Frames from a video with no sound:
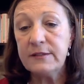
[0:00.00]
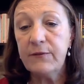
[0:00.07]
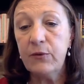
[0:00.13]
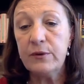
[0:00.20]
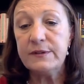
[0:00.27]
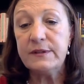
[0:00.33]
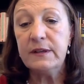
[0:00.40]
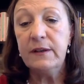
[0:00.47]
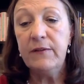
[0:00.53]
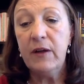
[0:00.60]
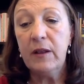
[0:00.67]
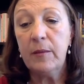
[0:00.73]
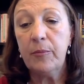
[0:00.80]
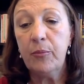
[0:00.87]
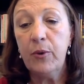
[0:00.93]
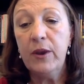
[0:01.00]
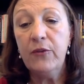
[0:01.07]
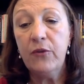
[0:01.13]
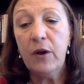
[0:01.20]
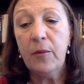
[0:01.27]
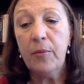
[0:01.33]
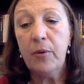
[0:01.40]
force to develop
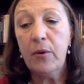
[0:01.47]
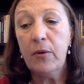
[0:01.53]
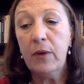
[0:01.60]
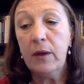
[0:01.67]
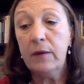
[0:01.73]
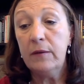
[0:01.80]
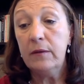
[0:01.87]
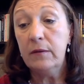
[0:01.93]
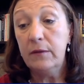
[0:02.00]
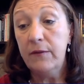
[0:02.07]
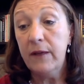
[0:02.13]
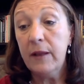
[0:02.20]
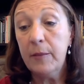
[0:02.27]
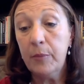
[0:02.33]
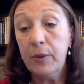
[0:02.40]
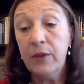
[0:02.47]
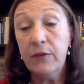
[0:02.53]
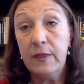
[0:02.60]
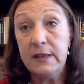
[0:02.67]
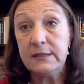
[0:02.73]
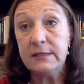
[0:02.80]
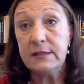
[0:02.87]
pretrial program to develop
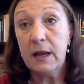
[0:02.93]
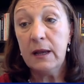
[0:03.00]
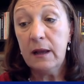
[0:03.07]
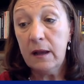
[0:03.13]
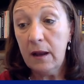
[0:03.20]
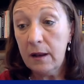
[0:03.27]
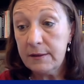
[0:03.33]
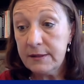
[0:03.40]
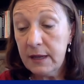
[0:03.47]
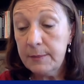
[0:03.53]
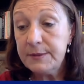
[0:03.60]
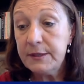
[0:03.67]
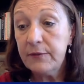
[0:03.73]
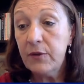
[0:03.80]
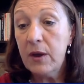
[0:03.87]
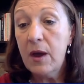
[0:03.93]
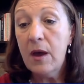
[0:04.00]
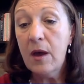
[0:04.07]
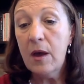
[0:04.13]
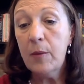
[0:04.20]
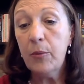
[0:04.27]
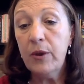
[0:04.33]
these types of
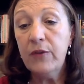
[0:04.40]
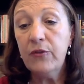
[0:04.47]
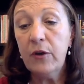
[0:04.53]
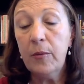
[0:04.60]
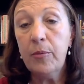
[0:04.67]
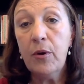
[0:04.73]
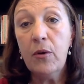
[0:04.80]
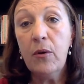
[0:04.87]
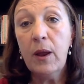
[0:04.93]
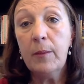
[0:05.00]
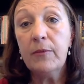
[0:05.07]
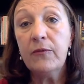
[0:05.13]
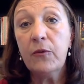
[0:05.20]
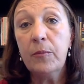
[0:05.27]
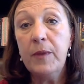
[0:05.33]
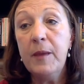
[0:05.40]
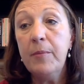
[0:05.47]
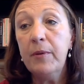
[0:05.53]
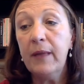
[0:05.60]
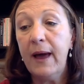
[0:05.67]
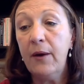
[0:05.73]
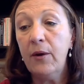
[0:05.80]
pretrial programs for people
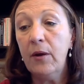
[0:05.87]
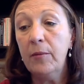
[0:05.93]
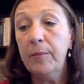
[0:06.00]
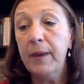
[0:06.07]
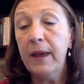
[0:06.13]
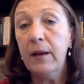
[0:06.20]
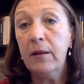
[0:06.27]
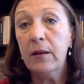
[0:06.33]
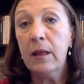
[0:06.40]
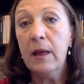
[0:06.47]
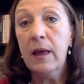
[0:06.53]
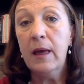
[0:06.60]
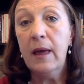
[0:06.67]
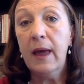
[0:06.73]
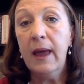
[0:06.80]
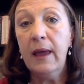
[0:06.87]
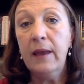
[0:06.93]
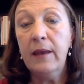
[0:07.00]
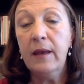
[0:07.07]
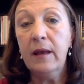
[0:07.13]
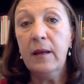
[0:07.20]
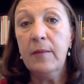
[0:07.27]
out on bail, and
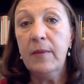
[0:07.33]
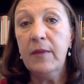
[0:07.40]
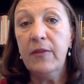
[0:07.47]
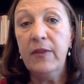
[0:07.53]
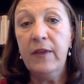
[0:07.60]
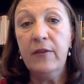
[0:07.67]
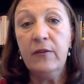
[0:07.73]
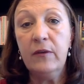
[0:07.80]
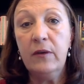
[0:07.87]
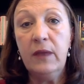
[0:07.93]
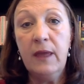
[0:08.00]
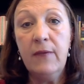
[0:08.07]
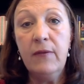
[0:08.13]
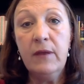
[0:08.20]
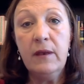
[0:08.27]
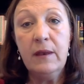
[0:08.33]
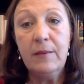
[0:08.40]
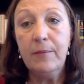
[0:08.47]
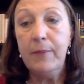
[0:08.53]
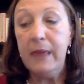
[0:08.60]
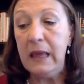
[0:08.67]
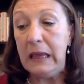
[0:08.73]
these could even
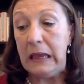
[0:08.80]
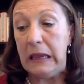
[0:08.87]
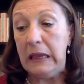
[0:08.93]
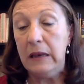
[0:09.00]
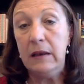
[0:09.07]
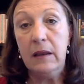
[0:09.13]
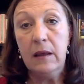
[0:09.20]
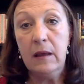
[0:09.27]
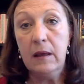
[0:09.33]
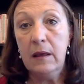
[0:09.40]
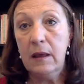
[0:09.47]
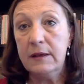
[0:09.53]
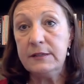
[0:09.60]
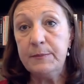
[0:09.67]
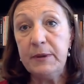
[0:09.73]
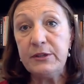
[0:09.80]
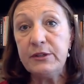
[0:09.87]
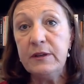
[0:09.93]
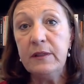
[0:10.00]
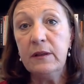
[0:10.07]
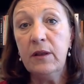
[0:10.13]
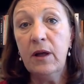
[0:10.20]
be in, especially
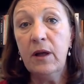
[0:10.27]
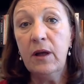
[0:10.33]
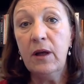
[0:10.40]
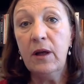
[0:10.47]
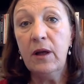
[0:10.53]
the large